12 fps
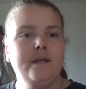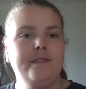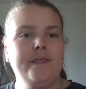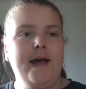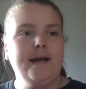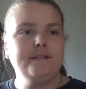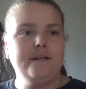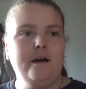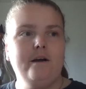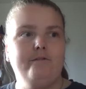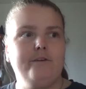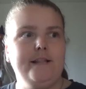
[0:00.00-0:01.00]
the act
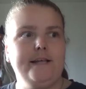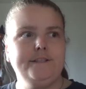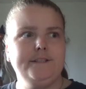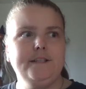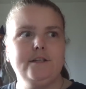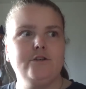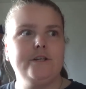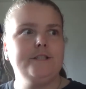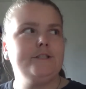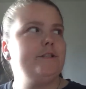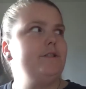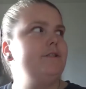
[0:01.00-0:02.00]
of cleansing the
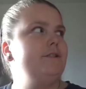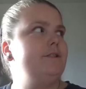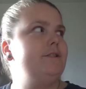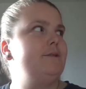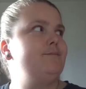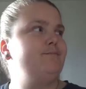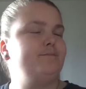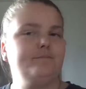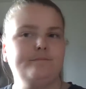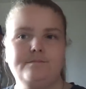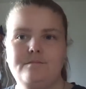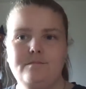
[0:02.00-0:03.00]
crystals.
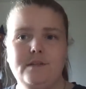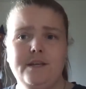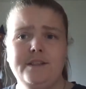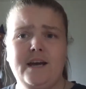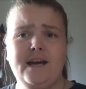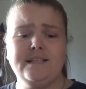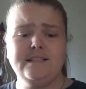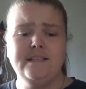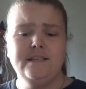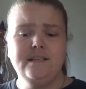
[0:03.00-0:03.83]
That